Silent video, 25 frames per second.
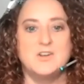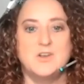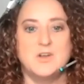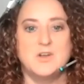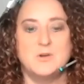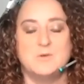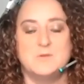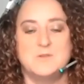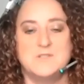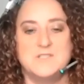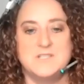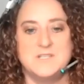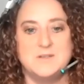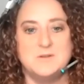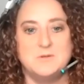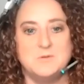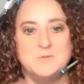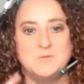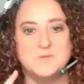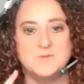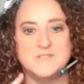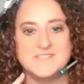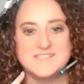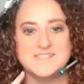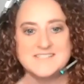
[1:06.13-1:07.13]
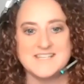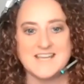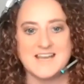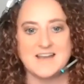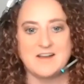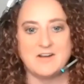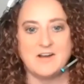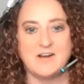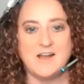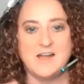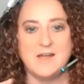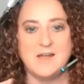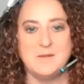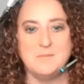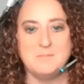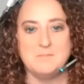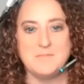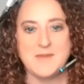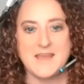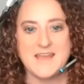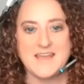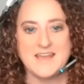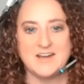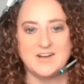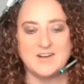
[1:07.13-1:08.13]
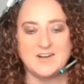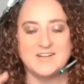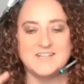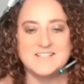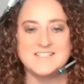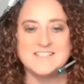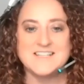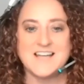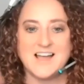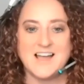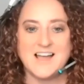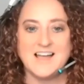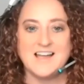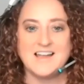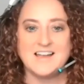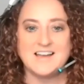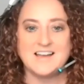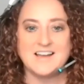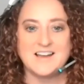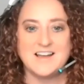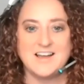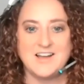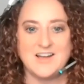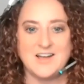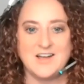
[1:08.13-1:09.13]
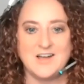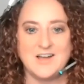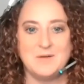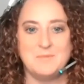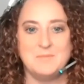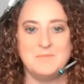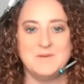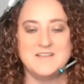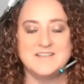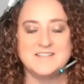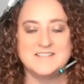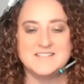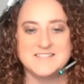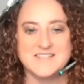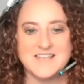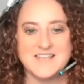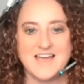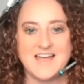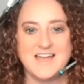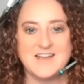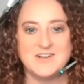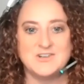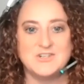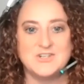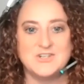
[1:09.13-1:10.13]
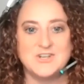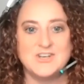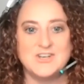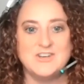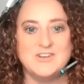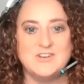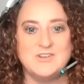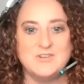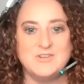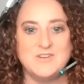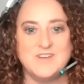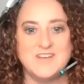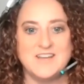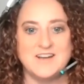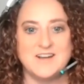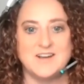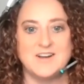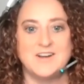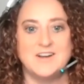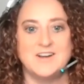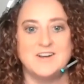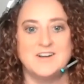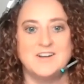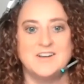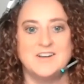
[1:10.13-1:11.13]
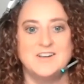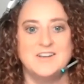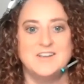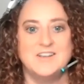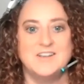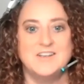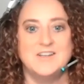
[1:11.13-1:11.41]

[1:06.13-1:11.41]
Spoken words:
Go to saramayer.com/New Year